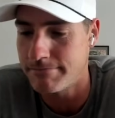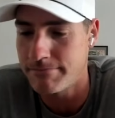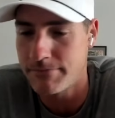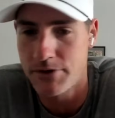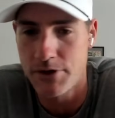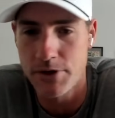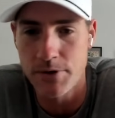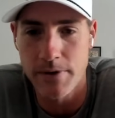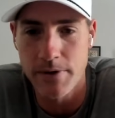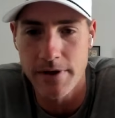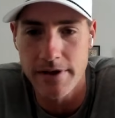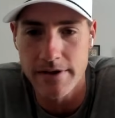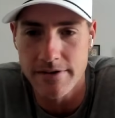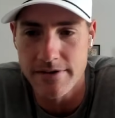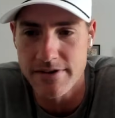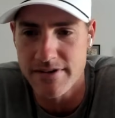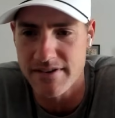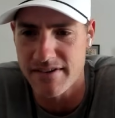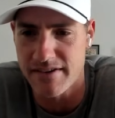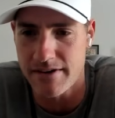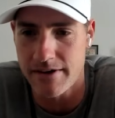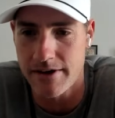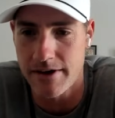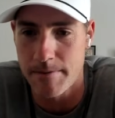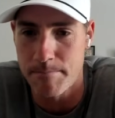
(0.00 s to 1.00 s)
To his
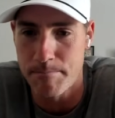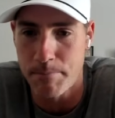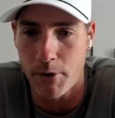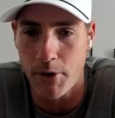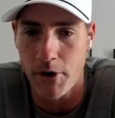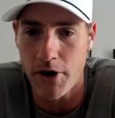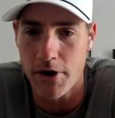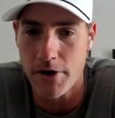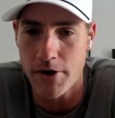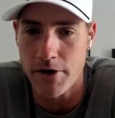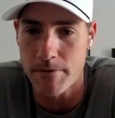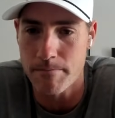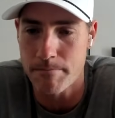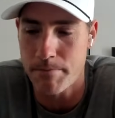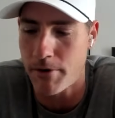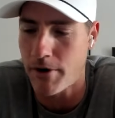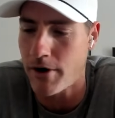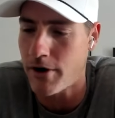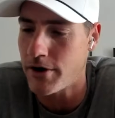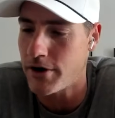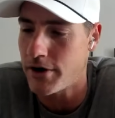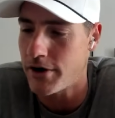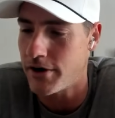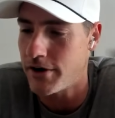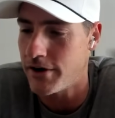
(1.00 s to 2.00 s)

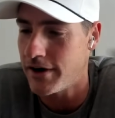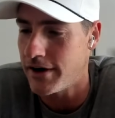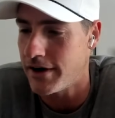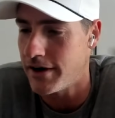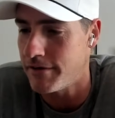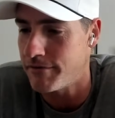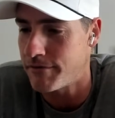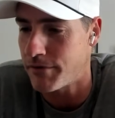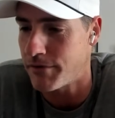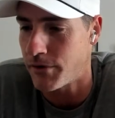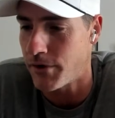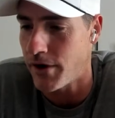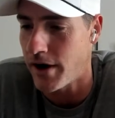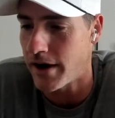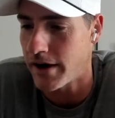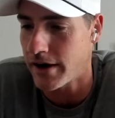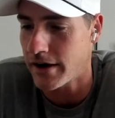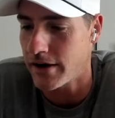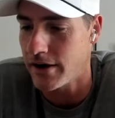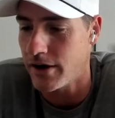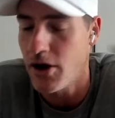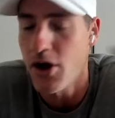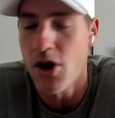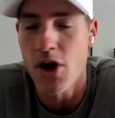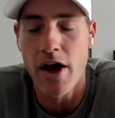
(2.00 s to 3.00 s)
partner,
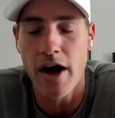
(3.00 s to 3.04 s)
Veronica.